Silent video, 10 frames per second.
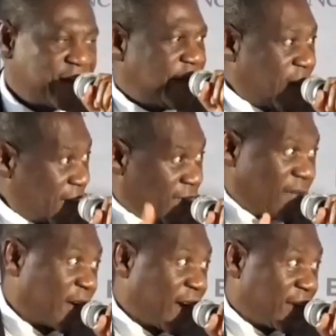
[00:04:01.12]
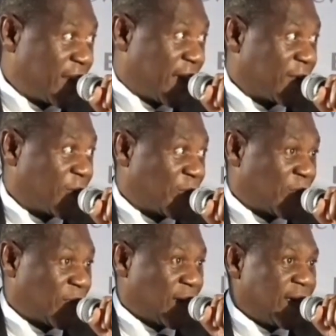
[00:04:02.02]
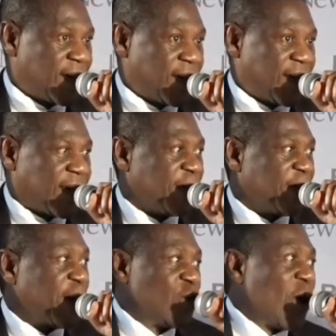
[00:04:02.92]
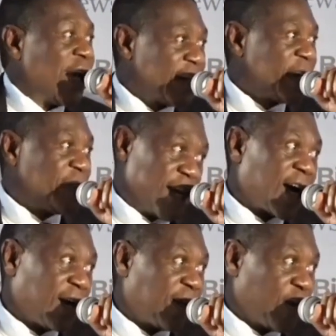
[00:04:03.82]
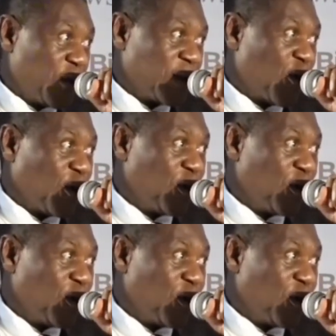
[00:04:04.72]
Very difficult thing. In fact, you are lucky if they cover you at all,